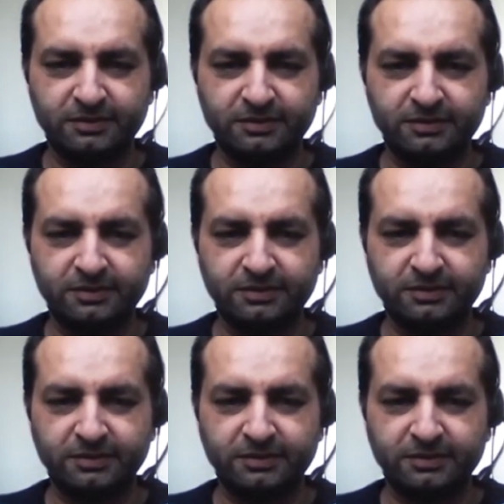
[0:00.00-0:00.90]

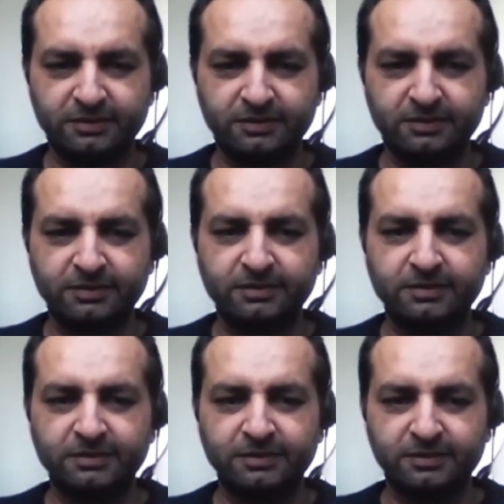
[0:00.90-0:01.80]

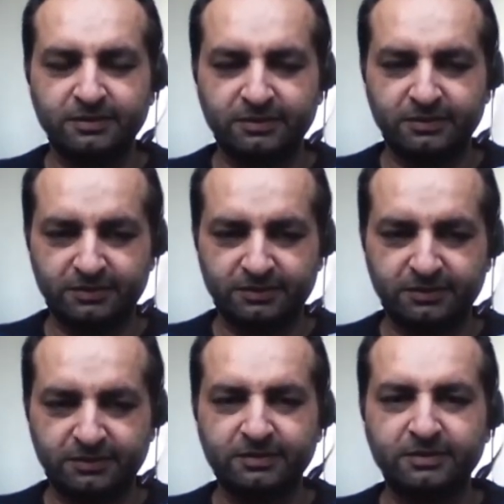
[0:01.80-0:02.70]

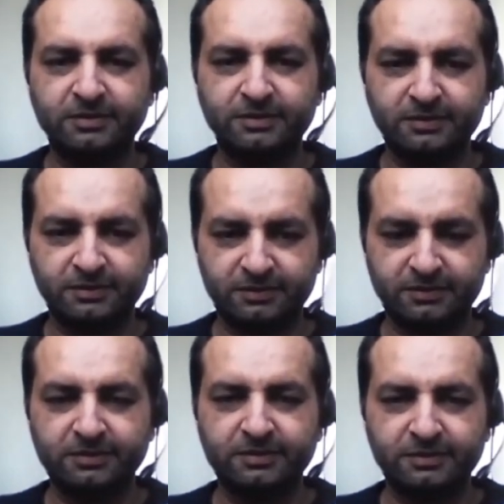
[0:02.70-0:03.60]

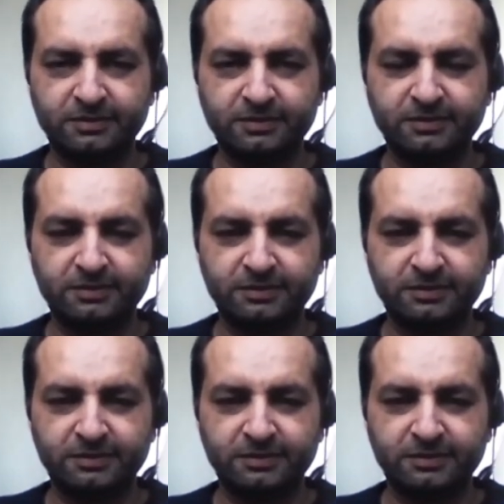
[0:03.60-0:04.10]
No words are spoken by the person on screen.